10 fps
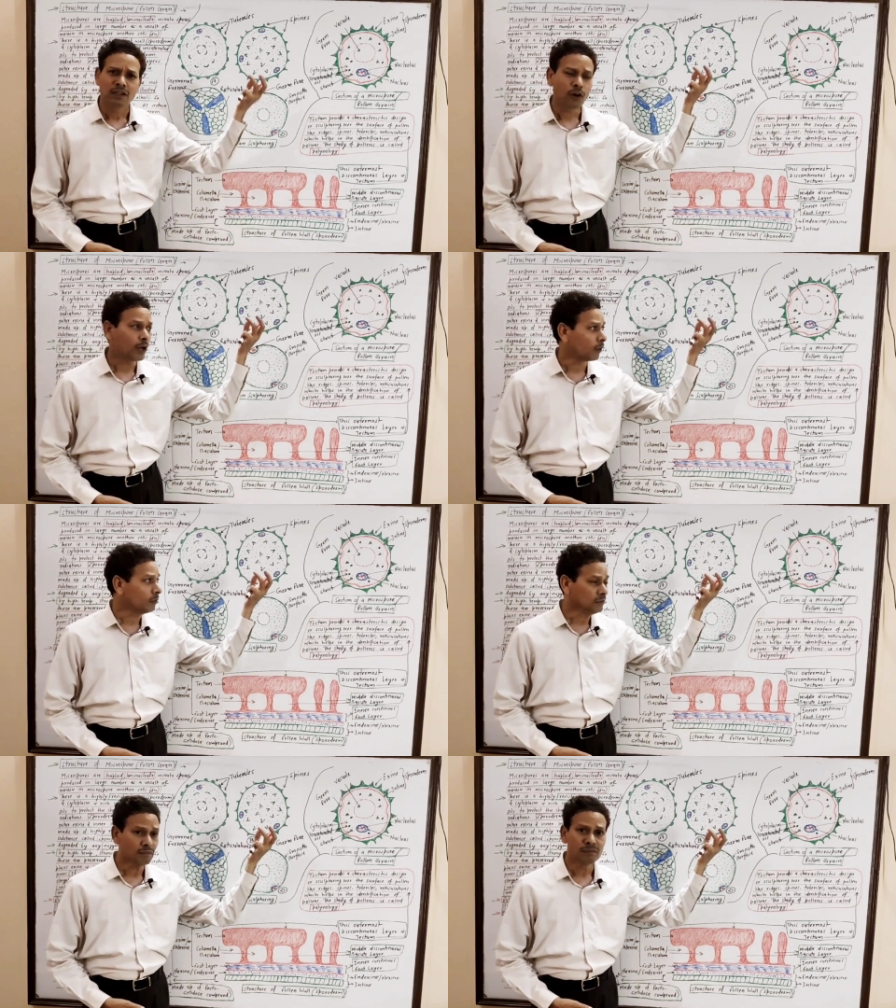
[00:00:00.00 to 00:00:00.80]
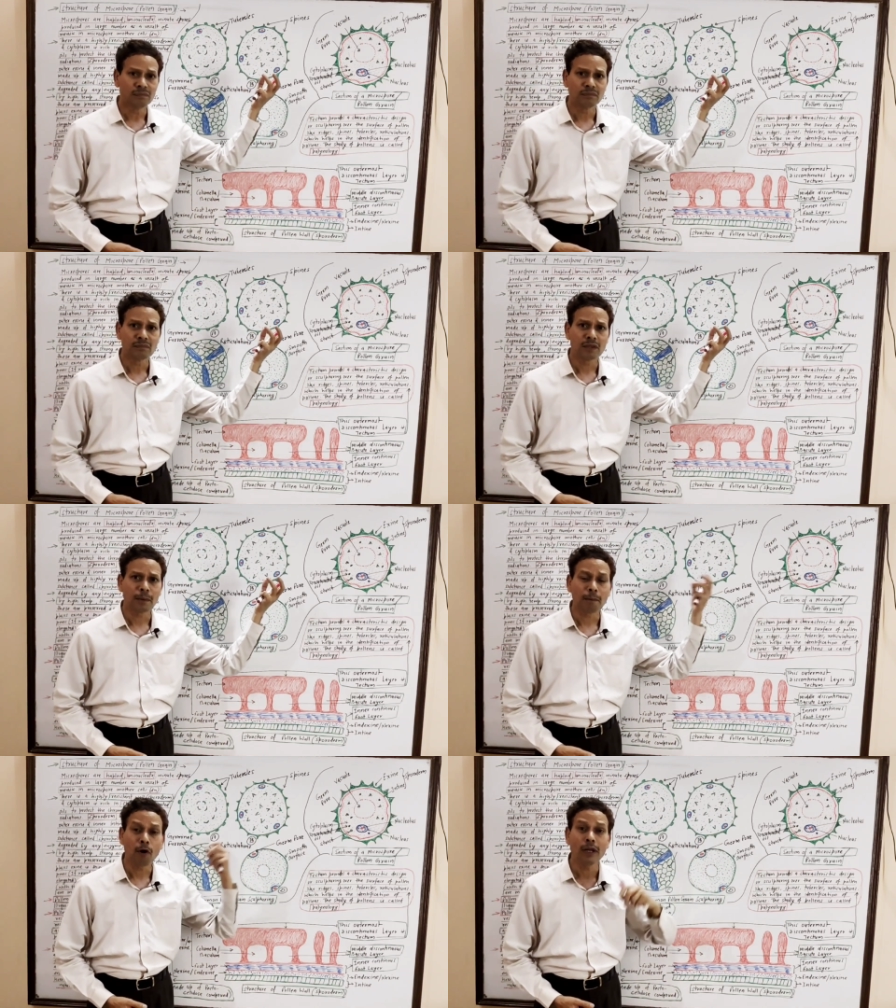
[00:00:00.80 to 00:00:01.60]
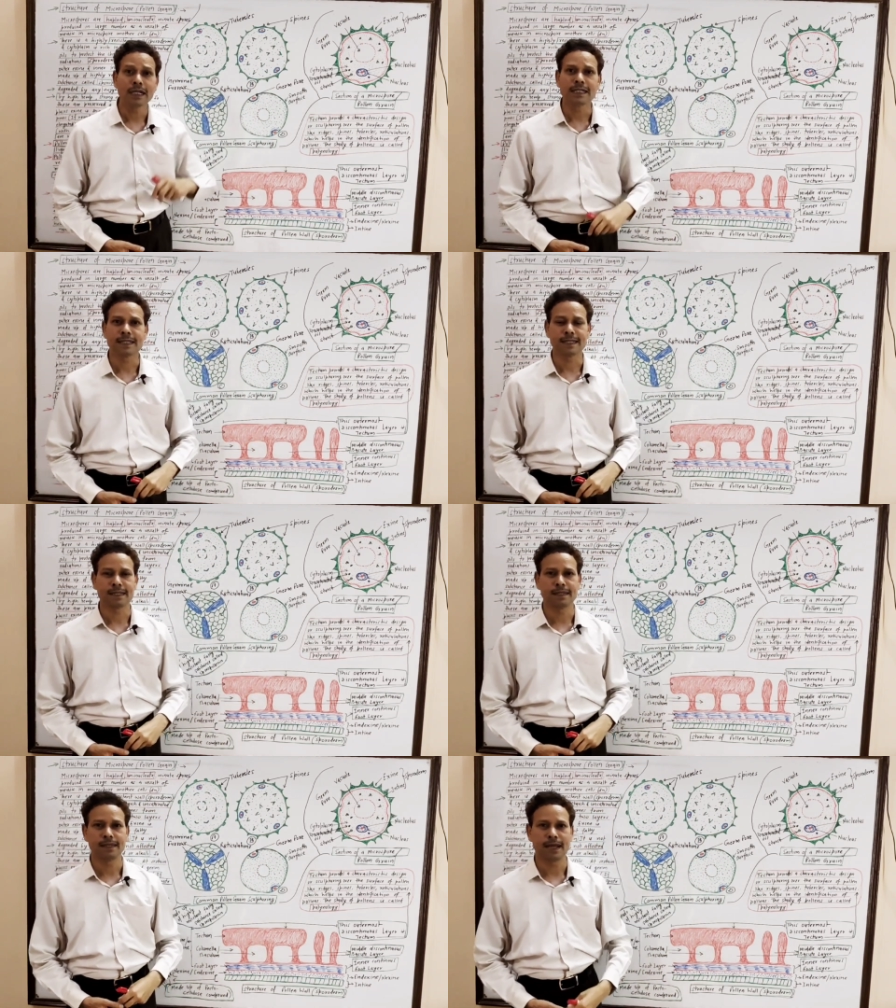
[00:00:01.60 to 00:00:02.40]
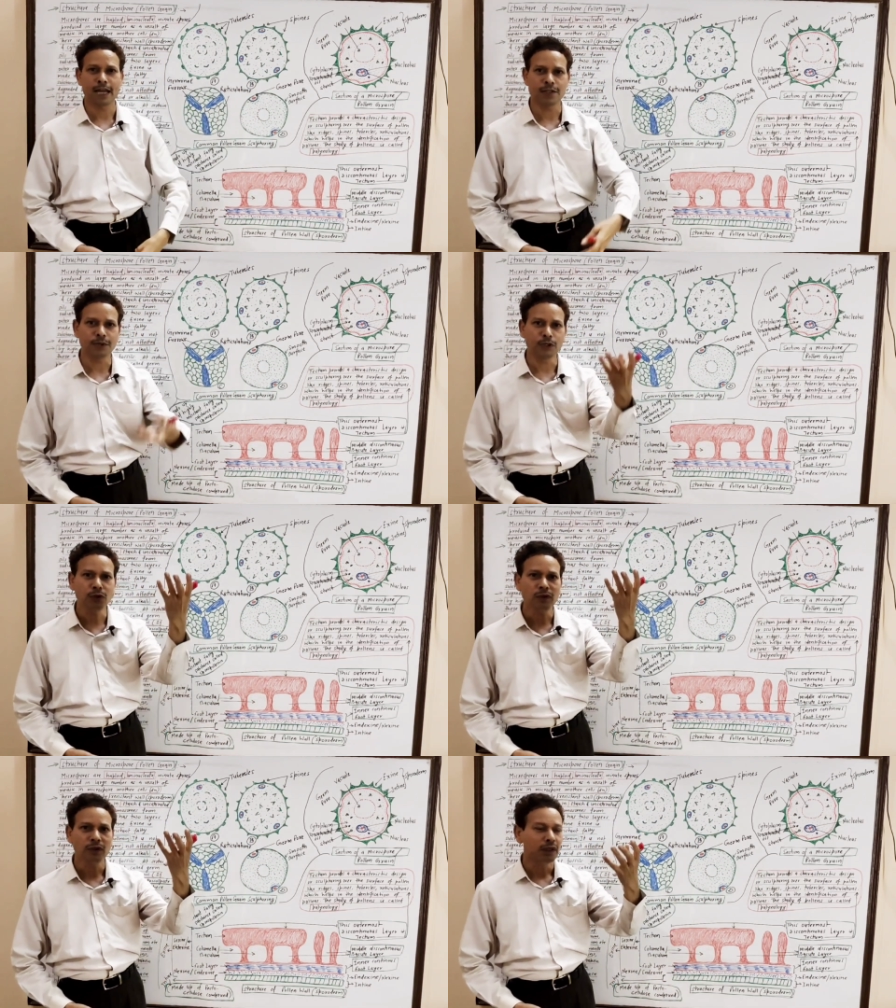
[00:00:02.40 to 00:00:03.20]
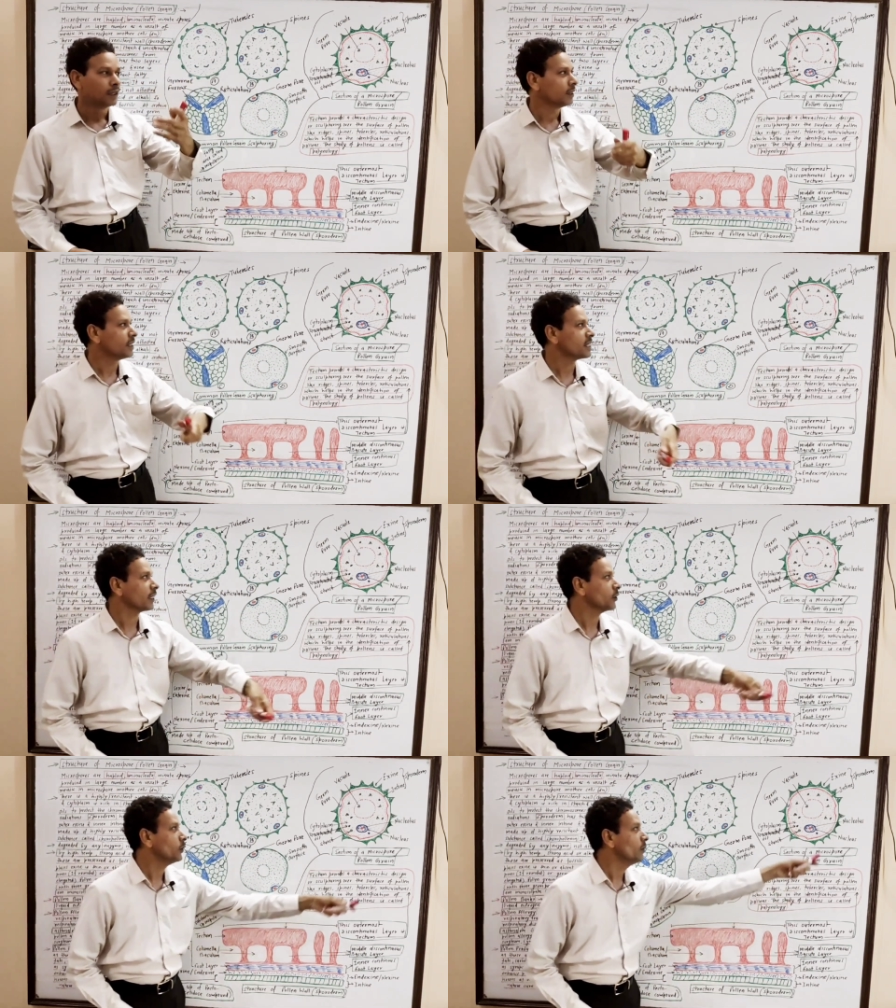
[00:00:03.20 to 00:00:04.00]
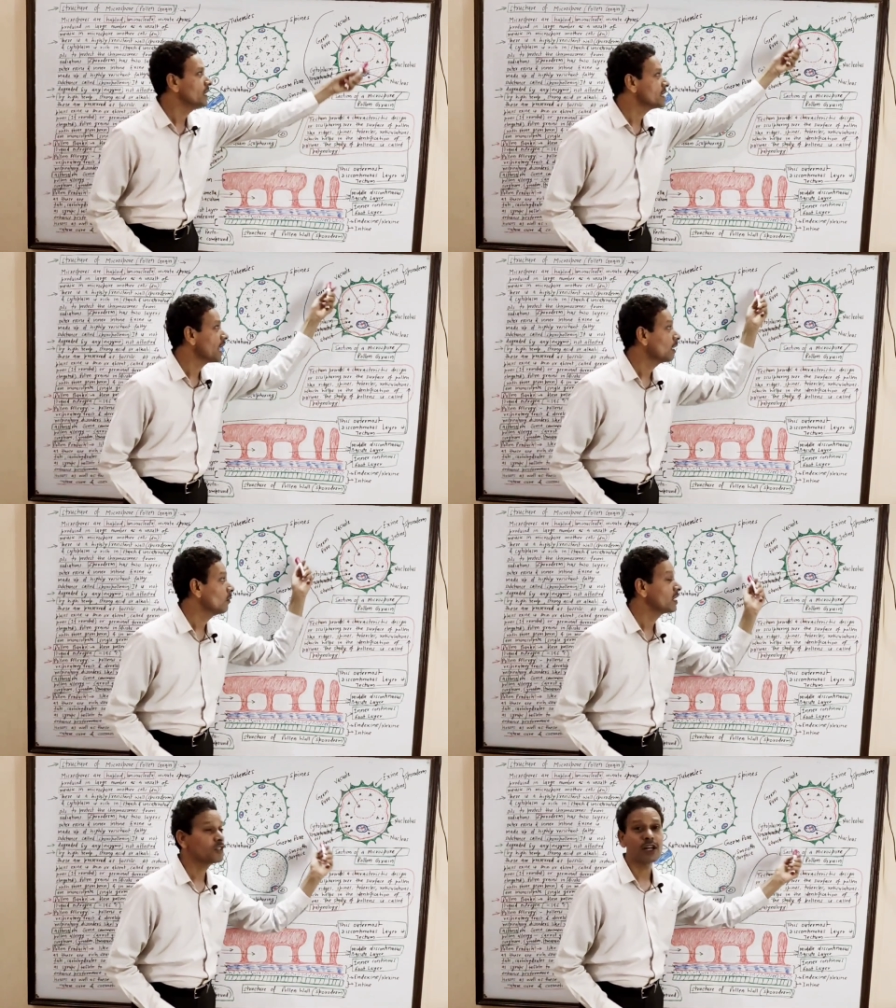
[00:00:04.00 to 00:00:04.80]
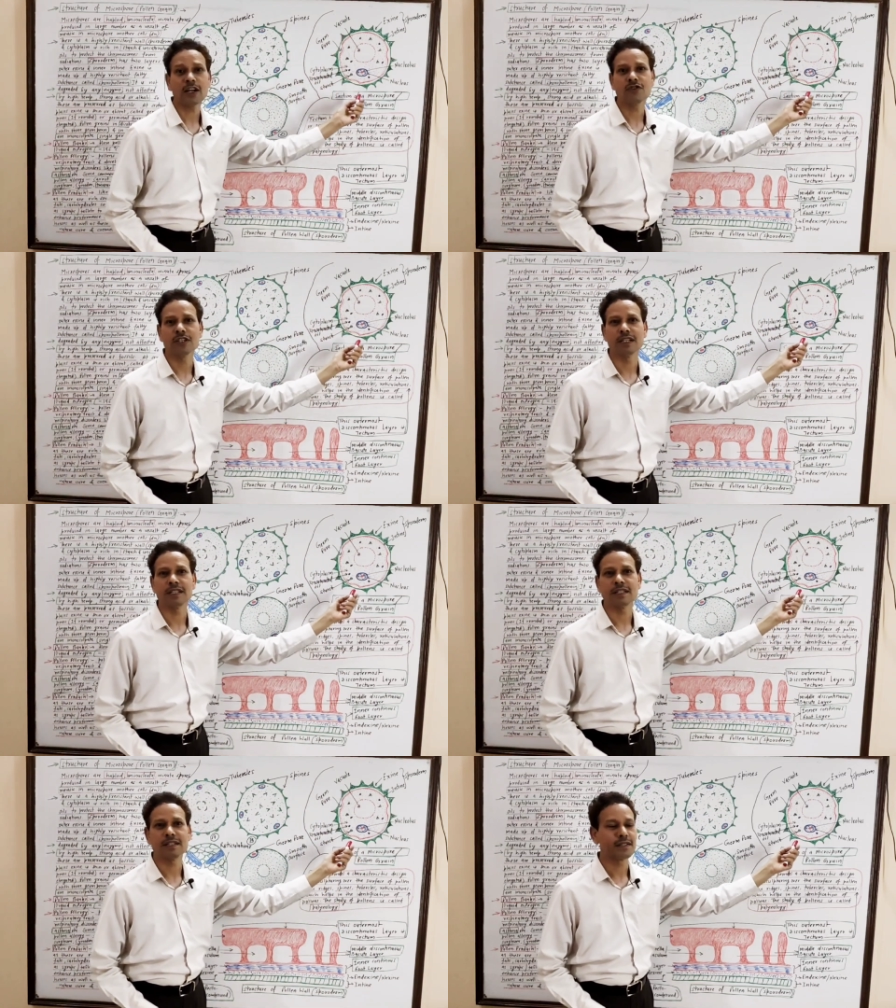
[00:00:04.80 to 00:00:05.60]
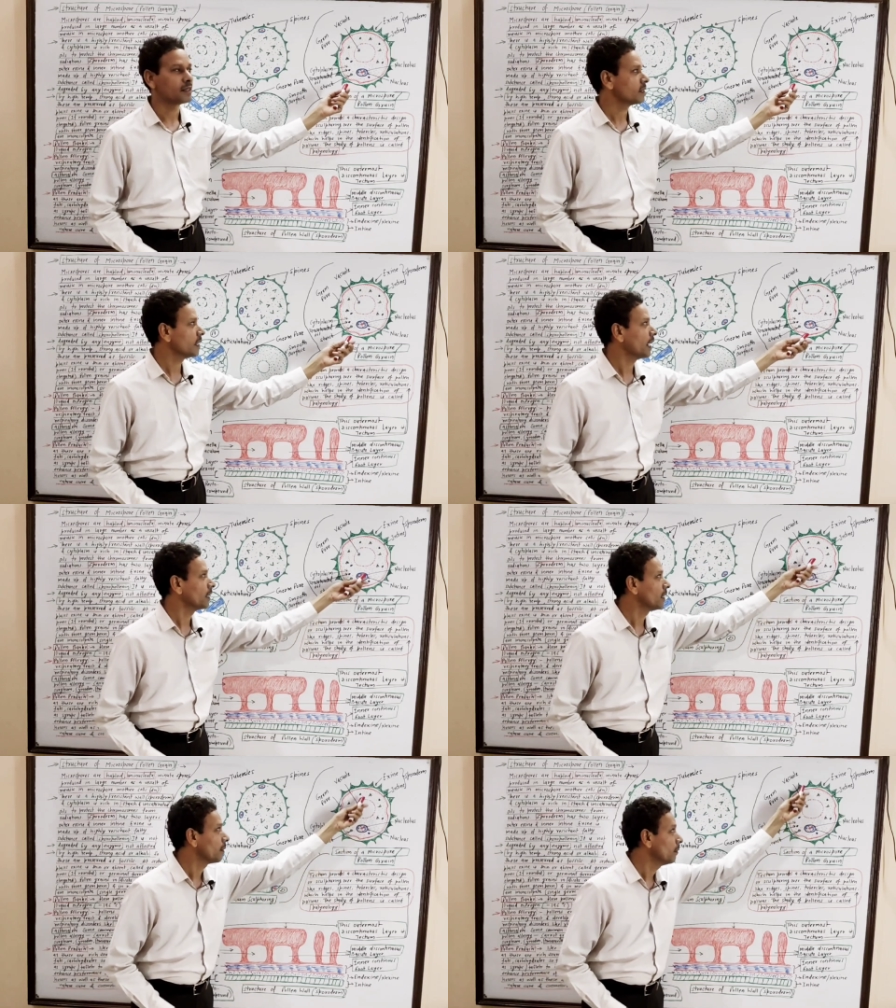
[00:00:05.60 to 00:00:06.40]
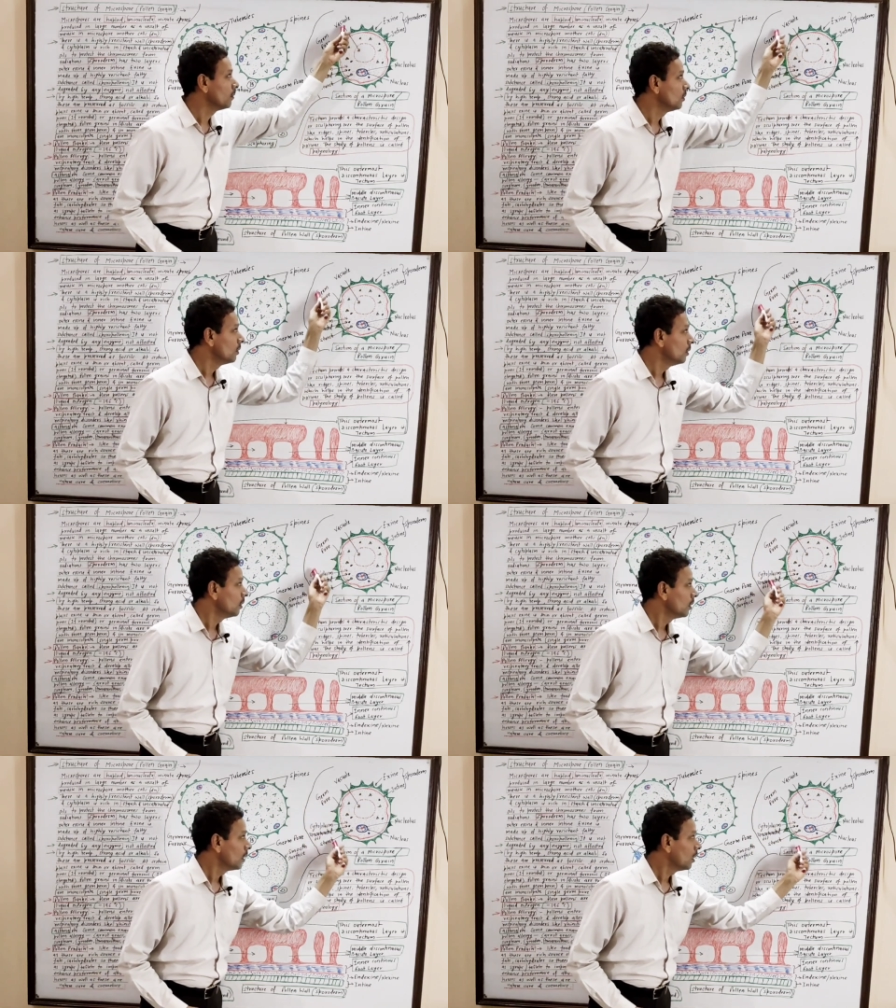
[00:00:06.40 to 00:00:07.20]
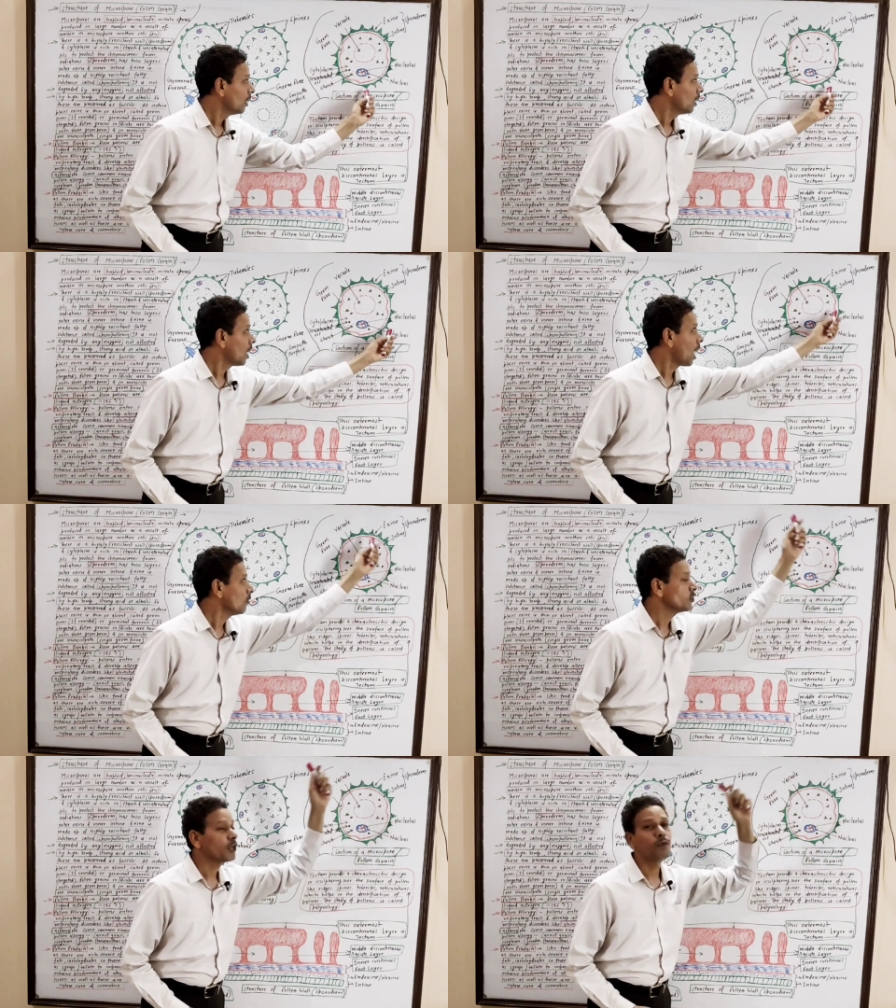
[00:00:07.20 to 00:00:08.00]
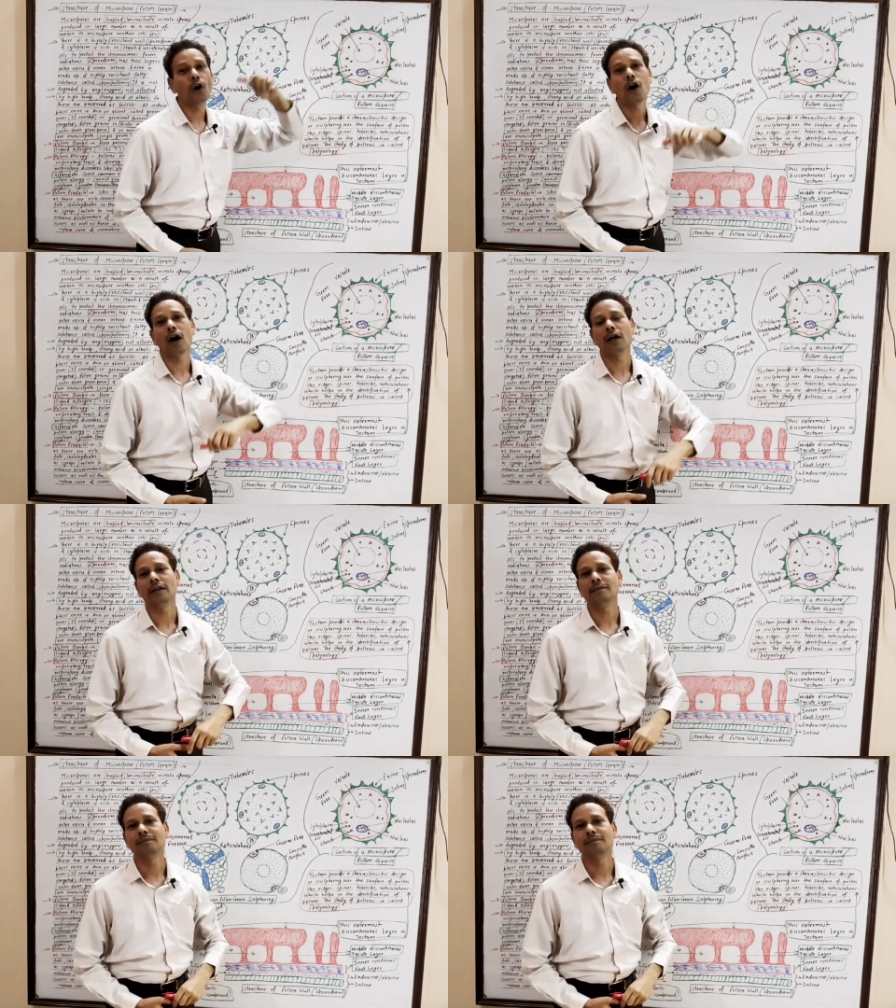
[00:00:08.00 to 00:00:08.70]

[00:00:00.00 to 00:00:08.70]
Note down the pollens. As we know, these are unicellular structures at the outer wall